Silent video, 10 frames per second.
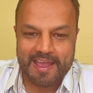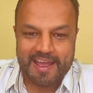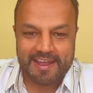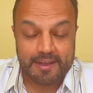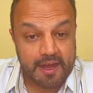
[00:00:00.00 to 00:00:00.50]

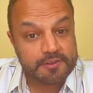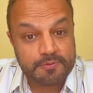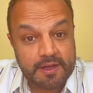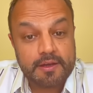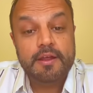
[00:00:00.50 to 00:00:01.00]
And the
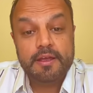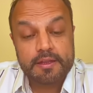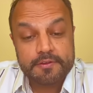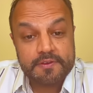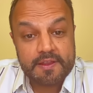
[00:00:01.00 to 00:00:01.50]
last one.
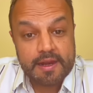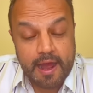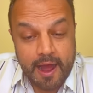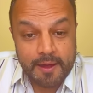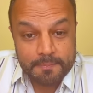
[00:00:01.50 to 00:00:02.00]
This is
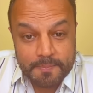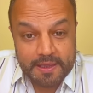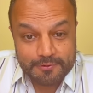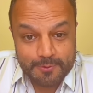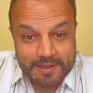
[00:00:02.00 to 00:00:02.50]
an
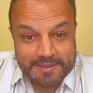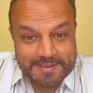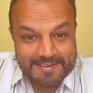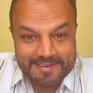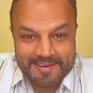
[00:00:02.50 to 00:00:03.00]
ARM-based
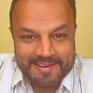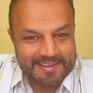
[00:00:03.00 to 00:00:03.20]
question.